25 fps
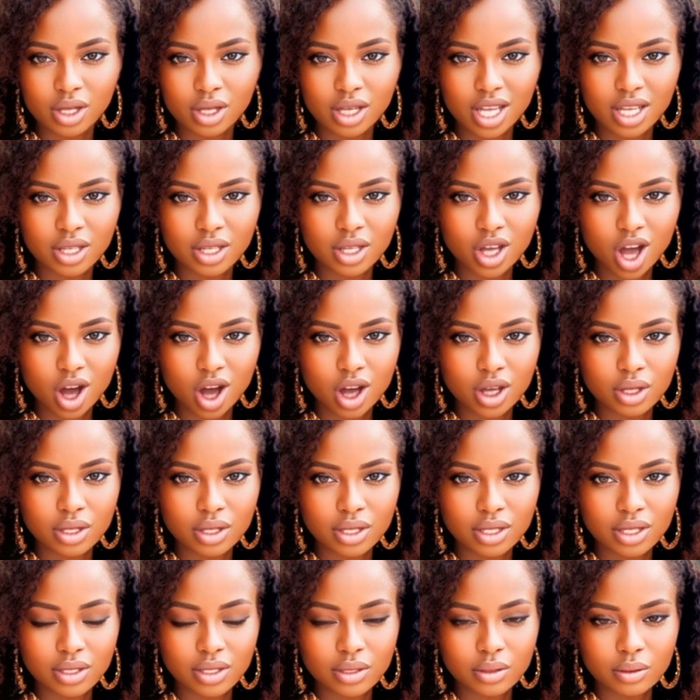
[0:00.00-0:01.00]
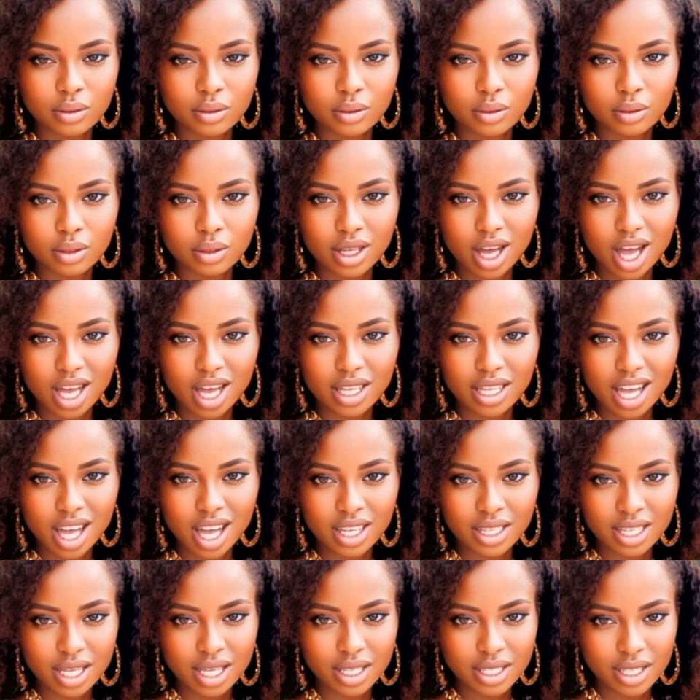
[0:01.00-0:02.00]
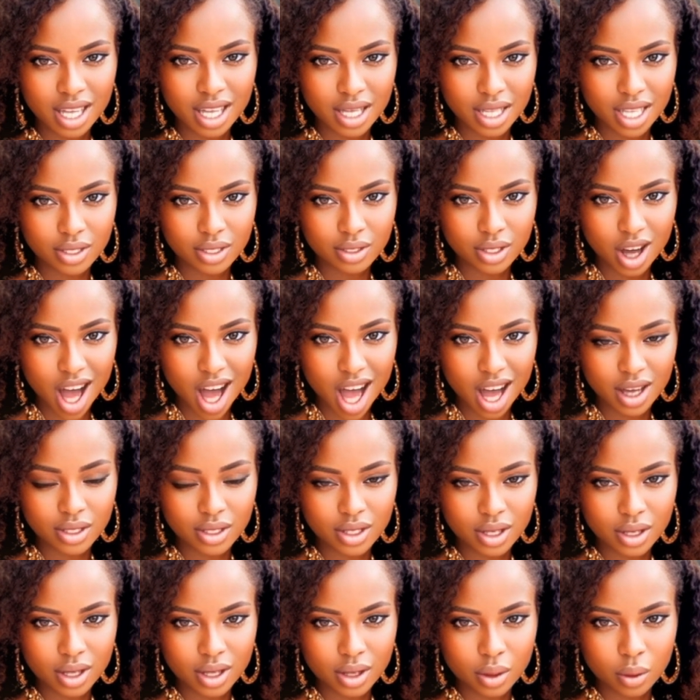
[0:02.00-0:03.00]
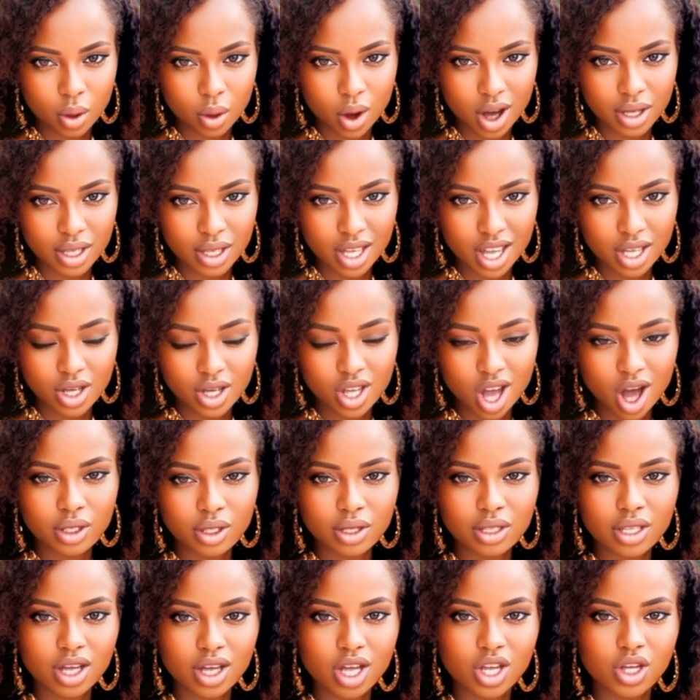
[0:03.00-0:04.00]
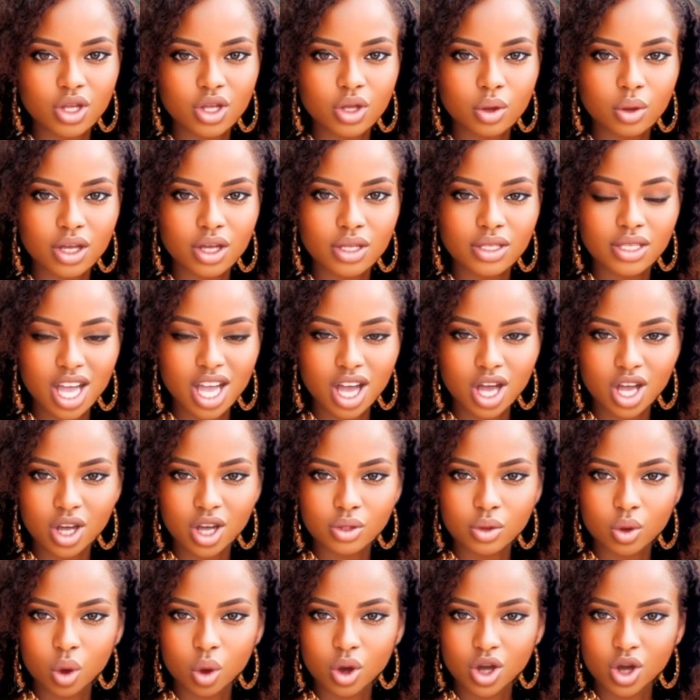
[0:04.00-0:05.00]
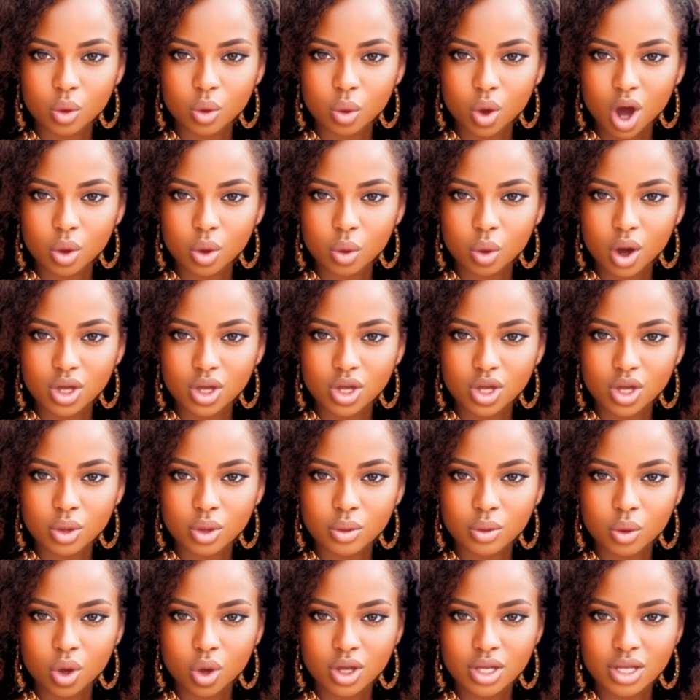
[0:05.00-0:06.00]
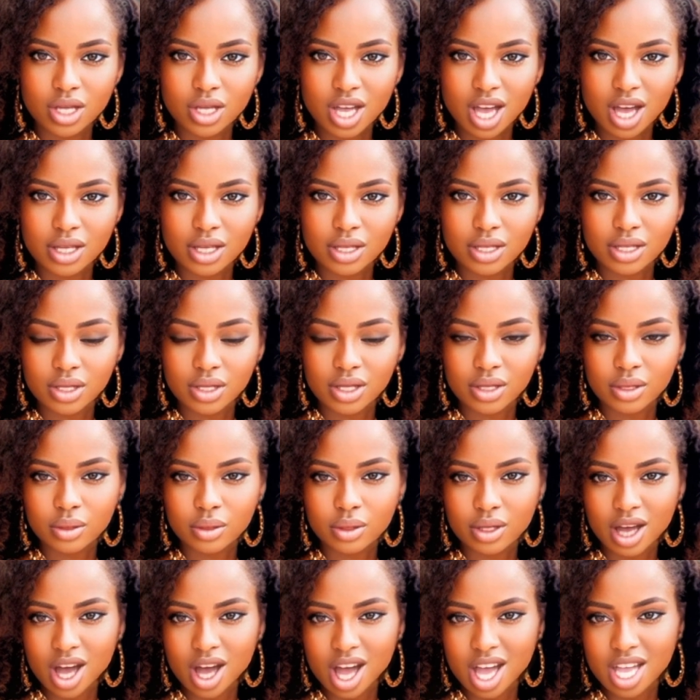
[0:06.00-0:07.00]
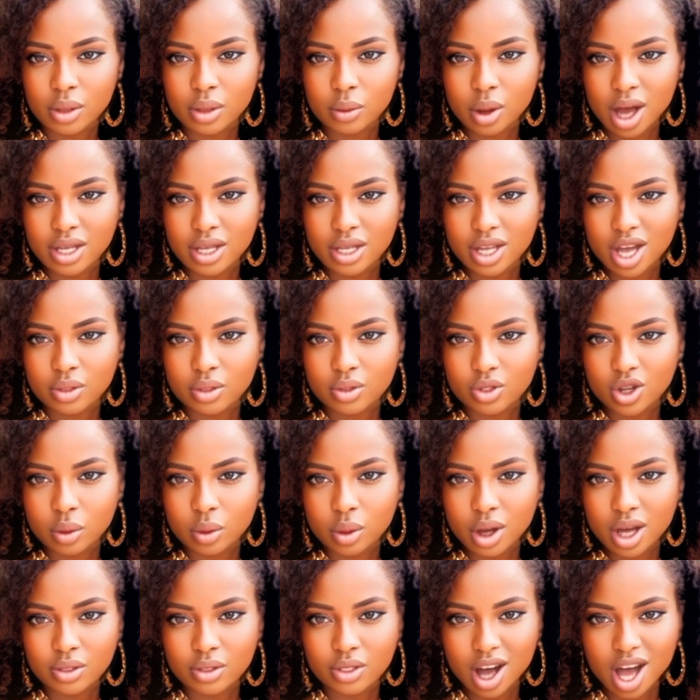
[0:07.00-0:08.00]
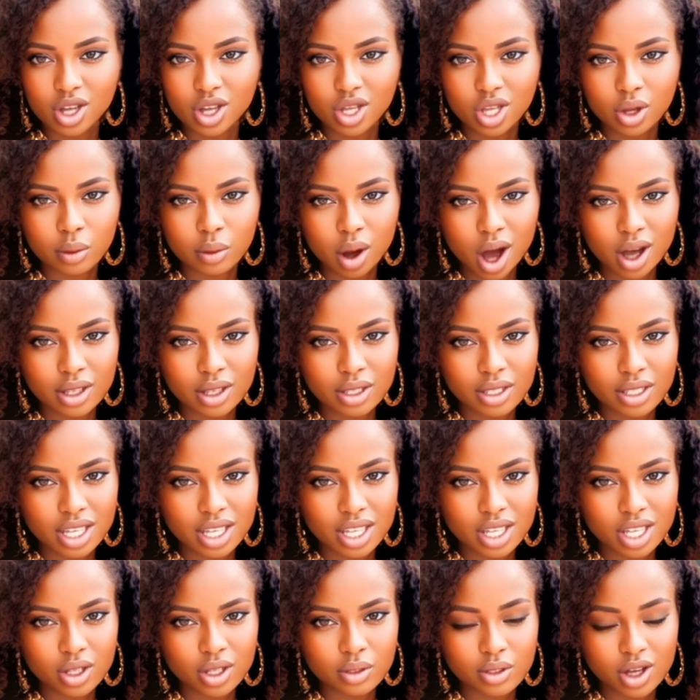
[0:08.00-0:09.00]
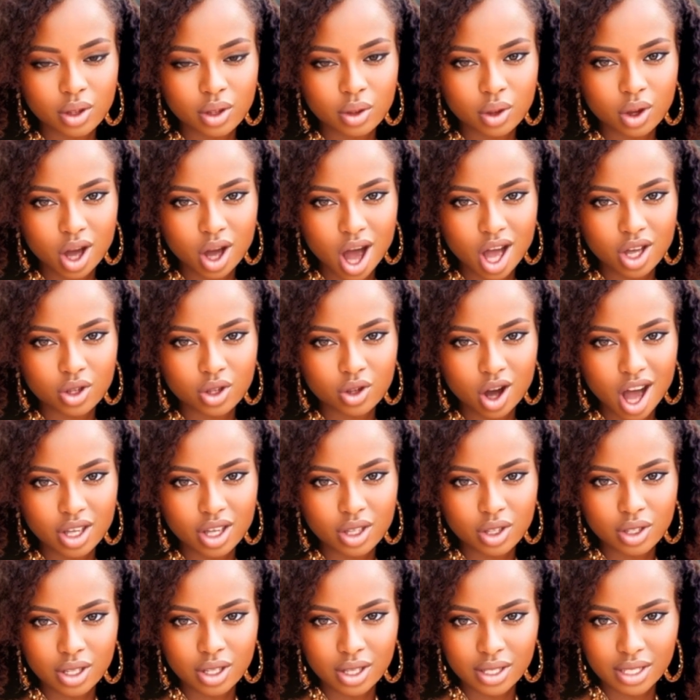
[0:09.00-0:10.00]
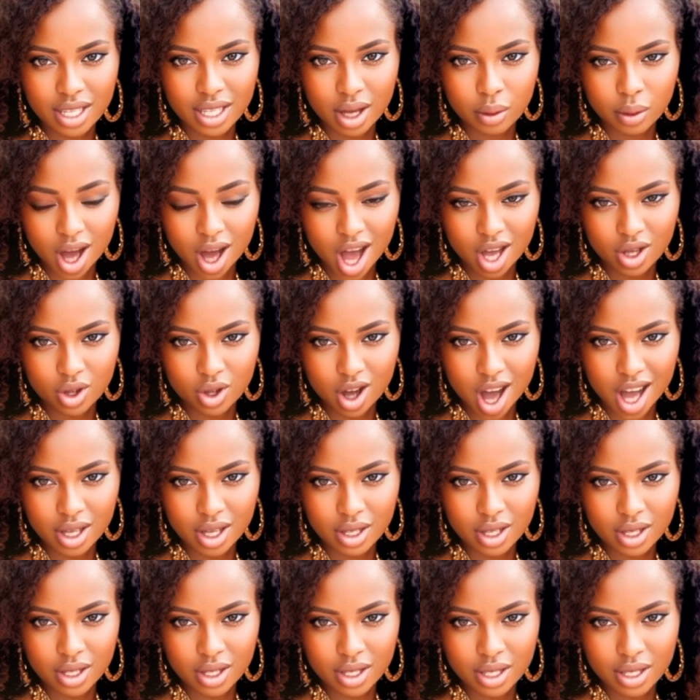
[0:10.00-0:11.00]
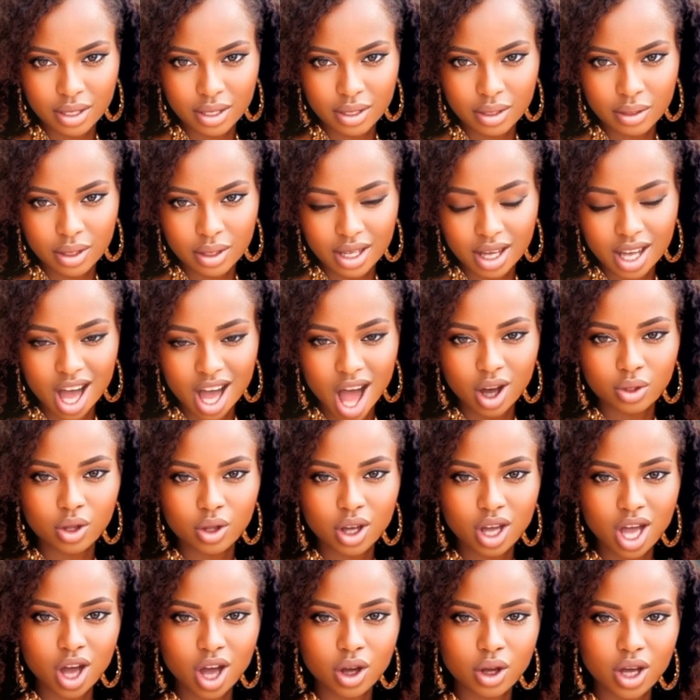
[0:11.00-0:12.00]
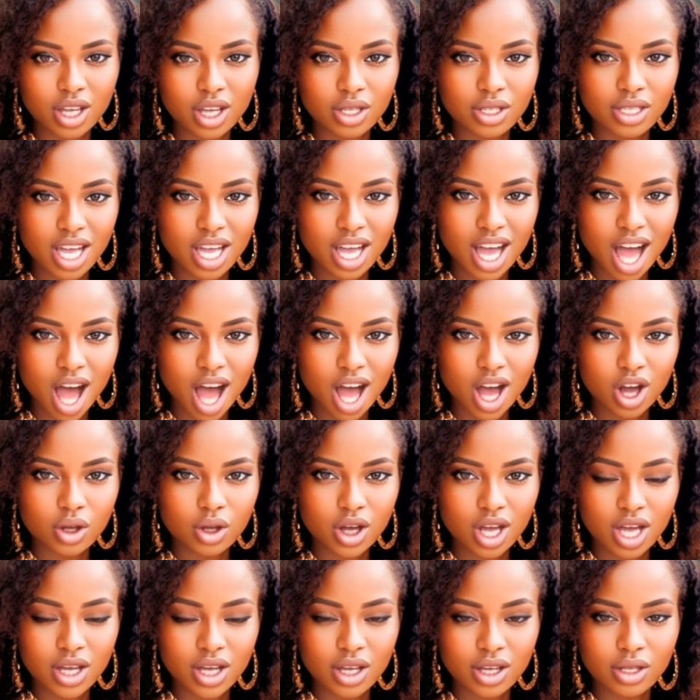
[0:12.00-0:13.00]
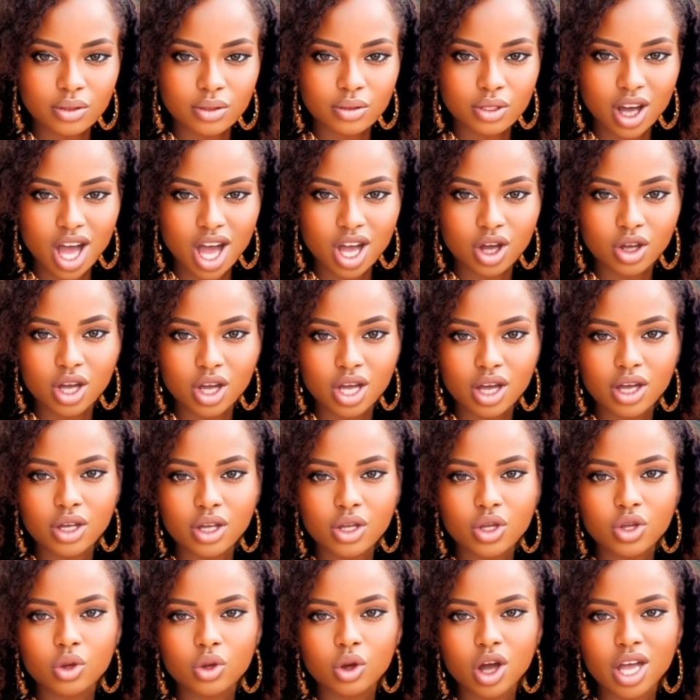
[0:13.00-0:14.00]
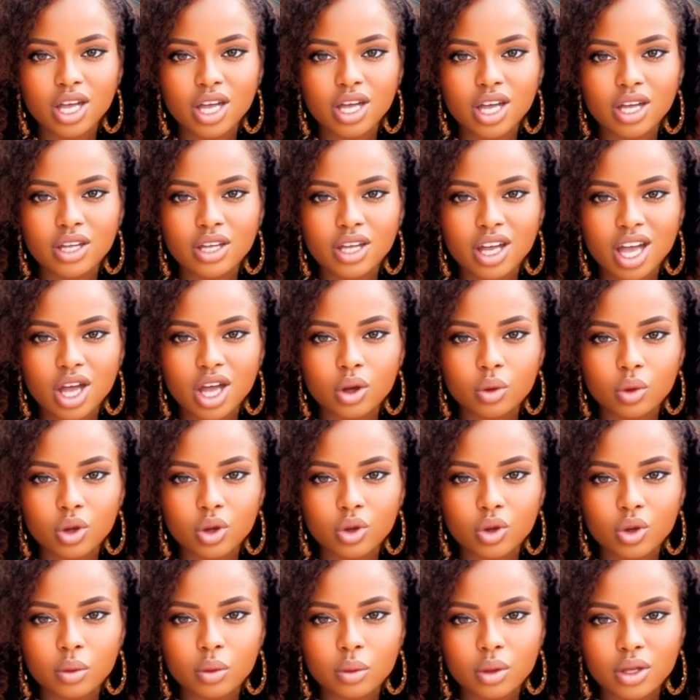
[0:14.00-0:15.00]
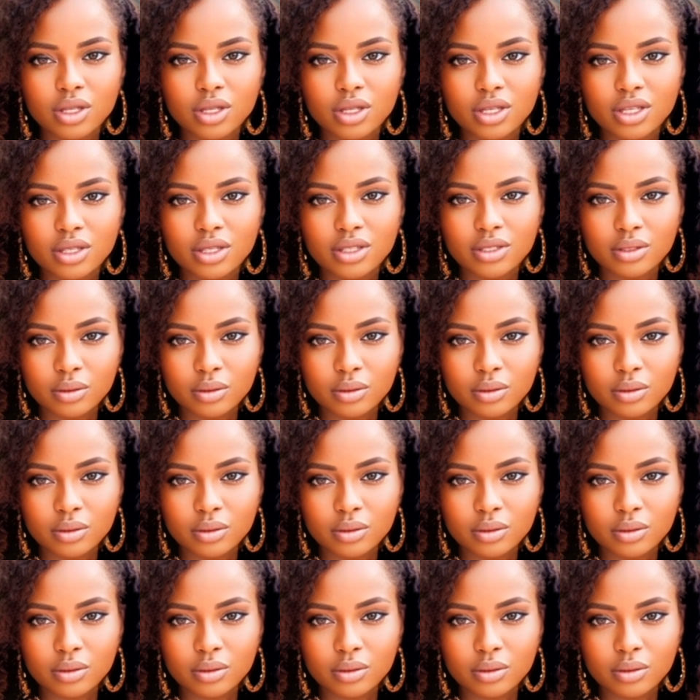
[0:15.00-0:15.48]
these laws. In 1965, President Johnson issued Executive Order 11246, expanding affirmative action policies to federal contractors and subcontractors, covering areas like hiring, firing, training, and recruitment.